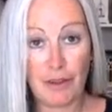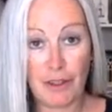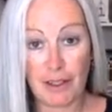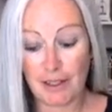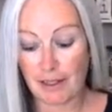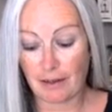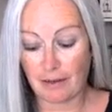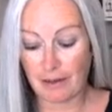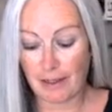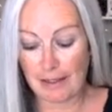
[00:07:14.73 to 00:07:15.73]
the
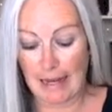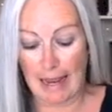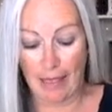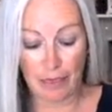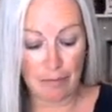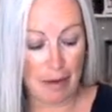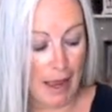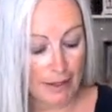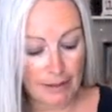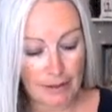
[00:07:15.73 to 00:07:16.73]
sides and the
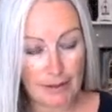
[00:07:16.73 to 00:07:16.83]
back.